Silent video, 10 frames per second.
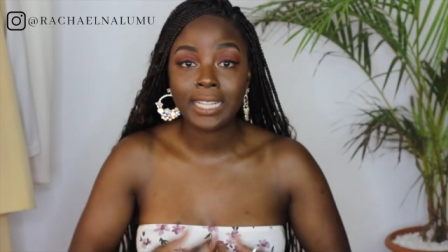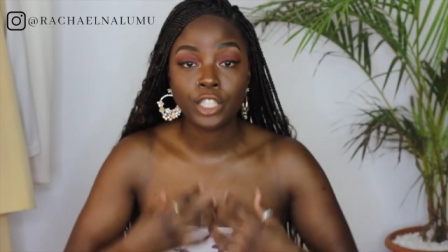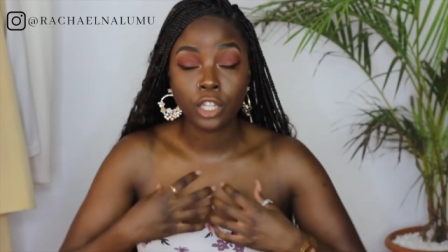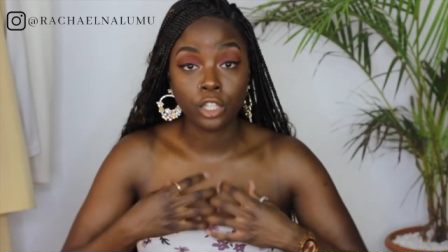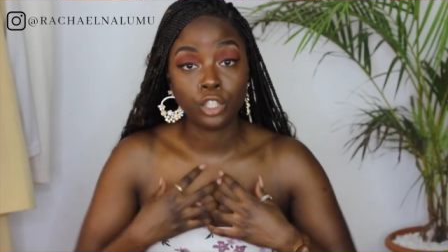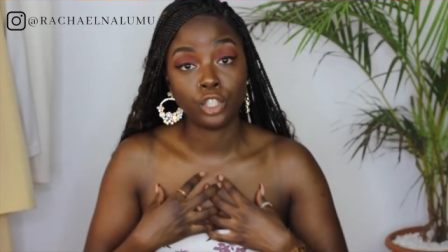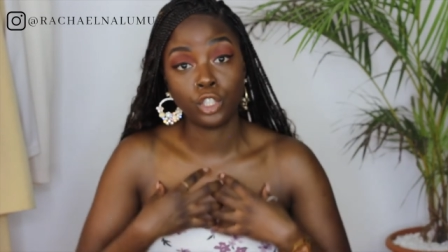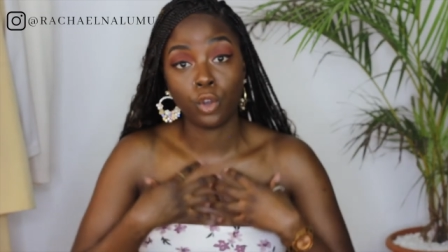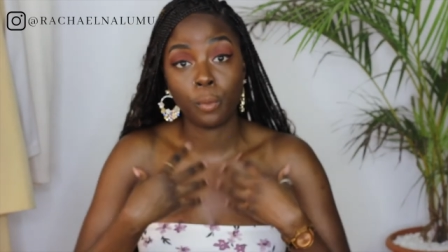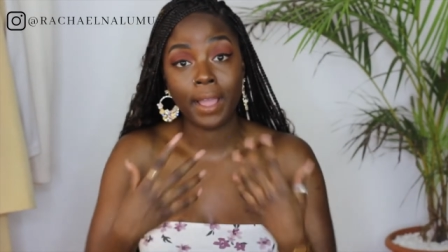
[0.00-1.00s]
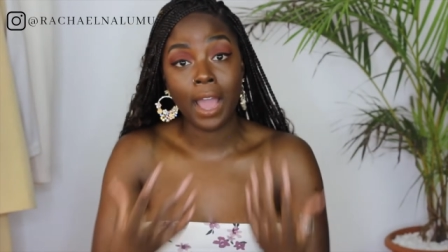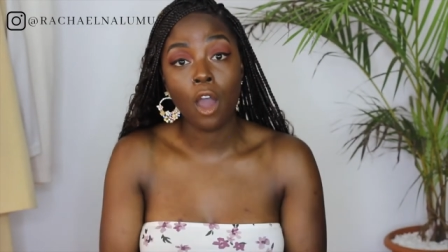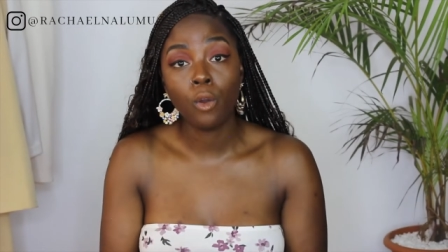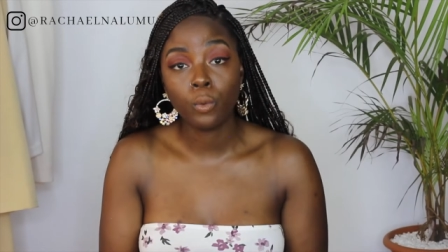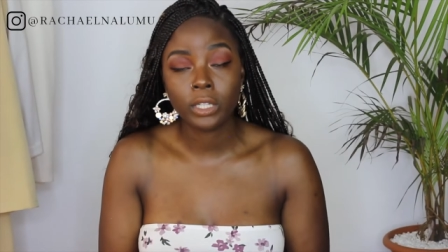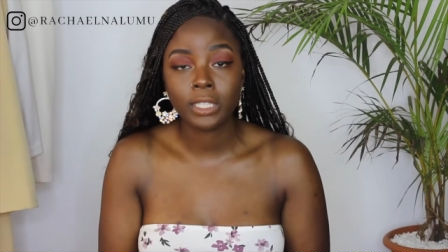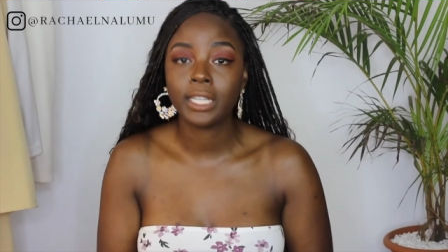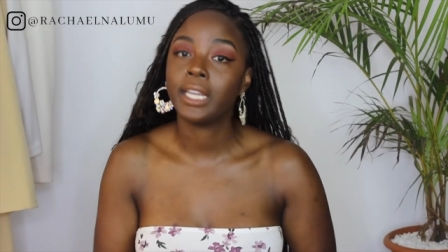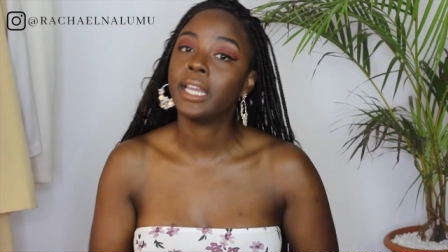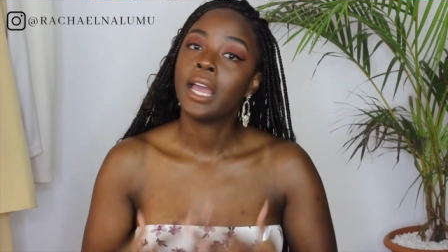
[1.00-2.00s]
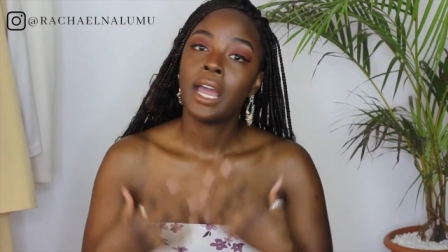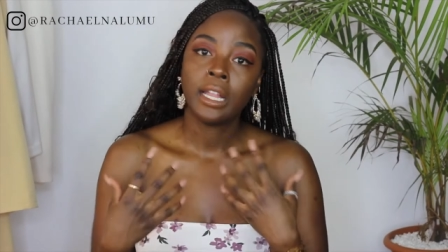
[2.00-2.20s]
It started to show my outwardly.